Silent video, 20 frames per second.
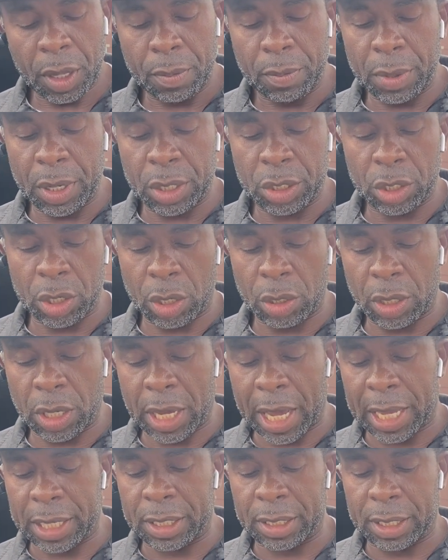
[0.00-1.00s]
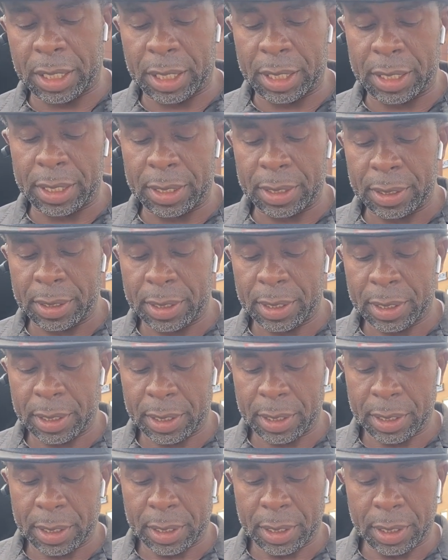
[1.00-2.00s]
make sure you guys see it
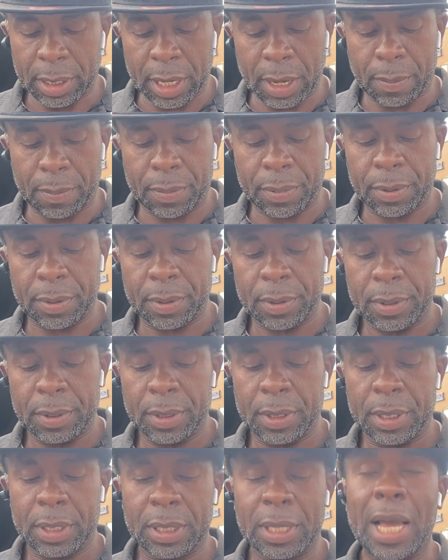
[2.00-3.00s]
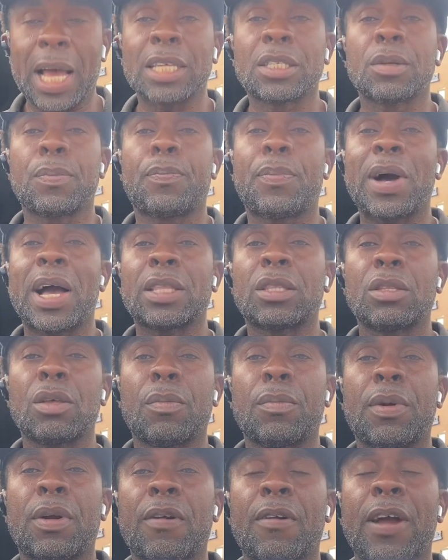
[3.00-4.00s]
yep that's the part
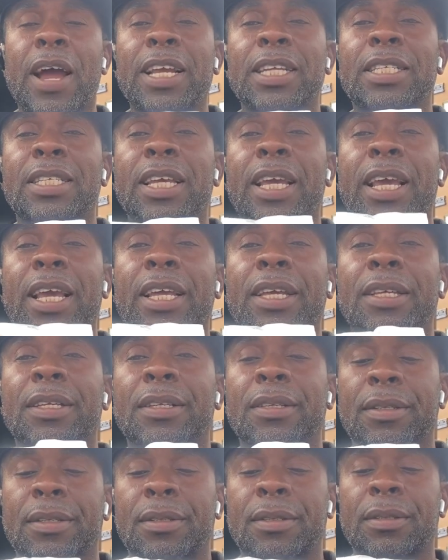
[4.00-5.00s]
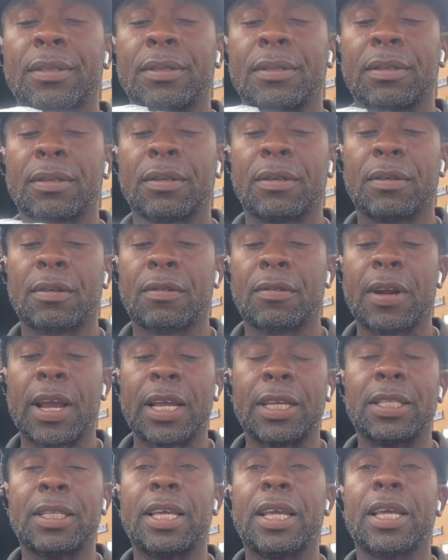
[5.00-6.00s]
number right there
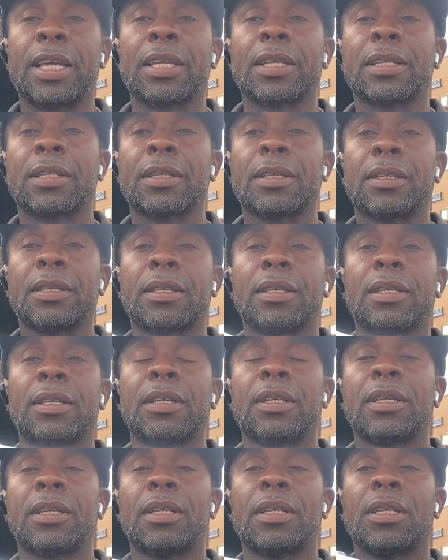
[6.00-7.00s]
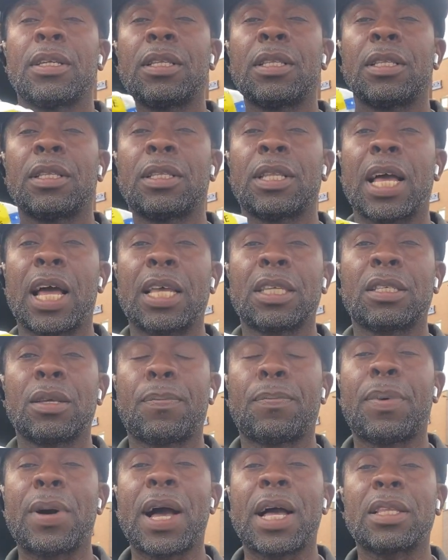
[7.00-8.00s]
right there that's the
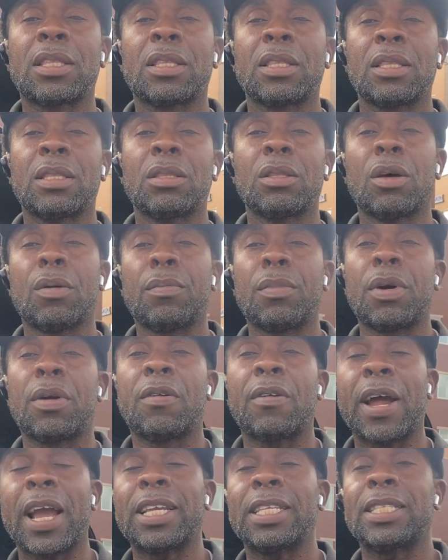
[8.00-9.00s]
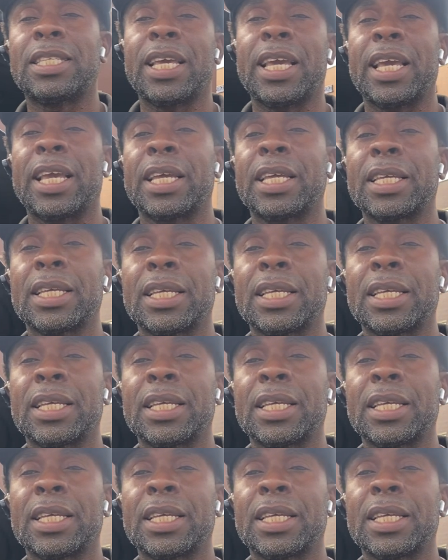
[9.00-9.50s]
part number right there